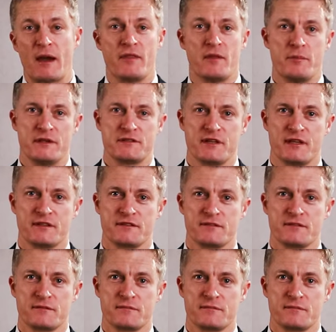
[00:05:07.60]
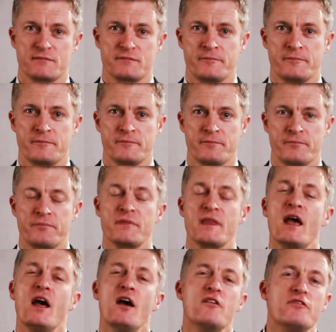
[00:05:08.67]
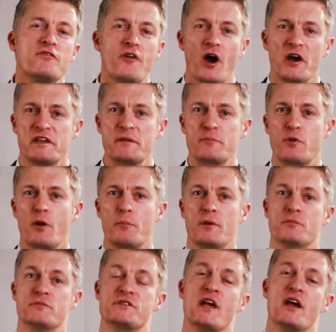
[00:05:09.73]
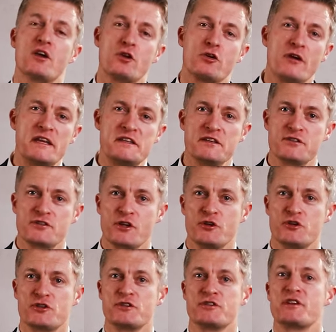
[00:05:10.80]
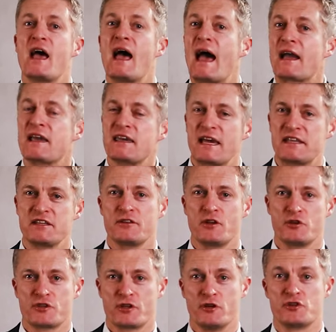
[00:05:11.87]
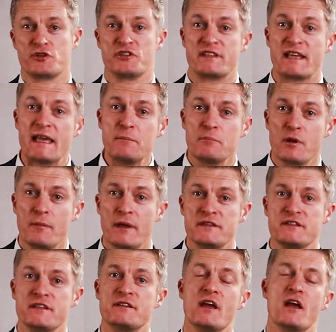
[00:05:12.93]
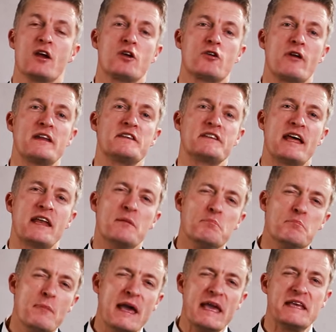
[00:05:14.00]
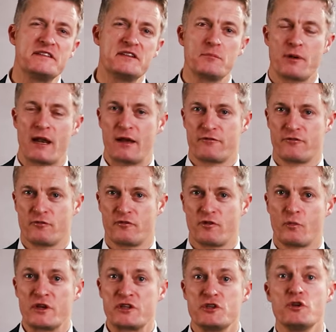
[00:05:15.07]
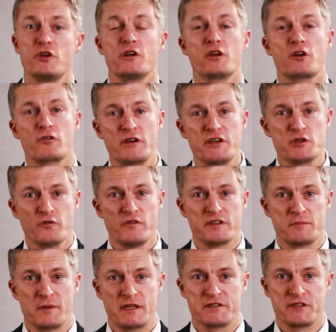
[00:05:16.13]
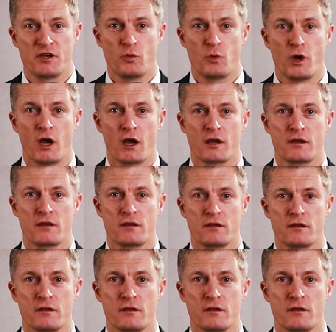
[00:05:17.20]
and the business. Finding problems, creating solutions, and getting those solutions implemented creates an amazing platform from which you can increase your visibility at work.